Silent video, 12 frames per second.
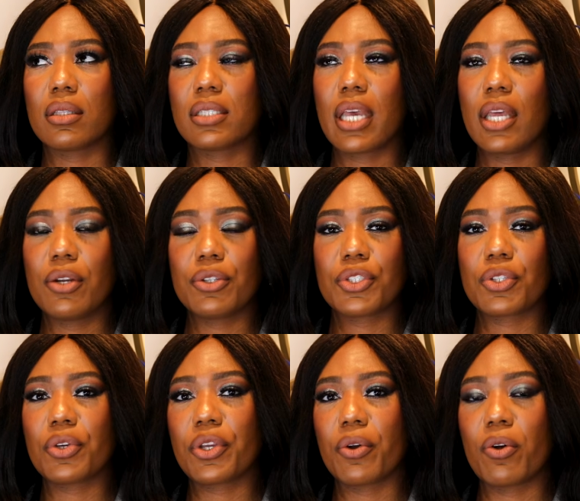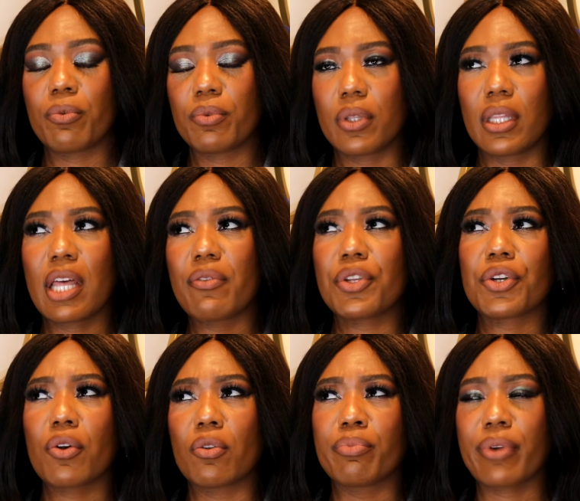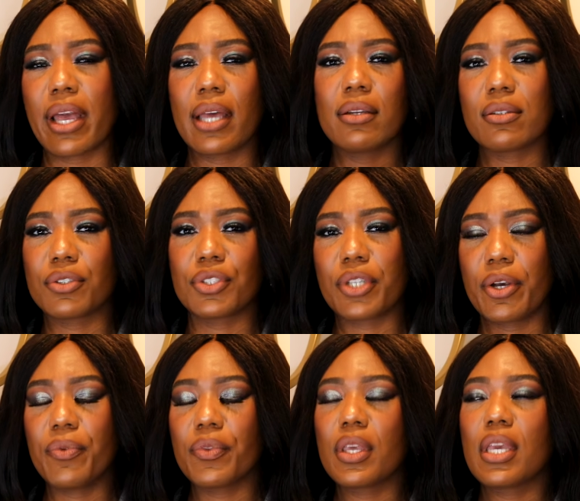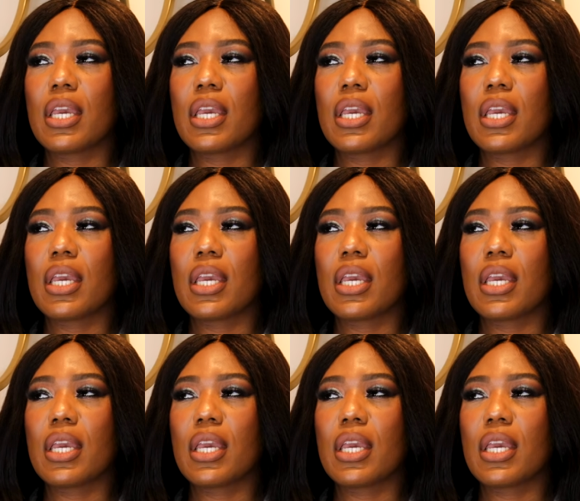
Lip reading: 11-year-old brand or so.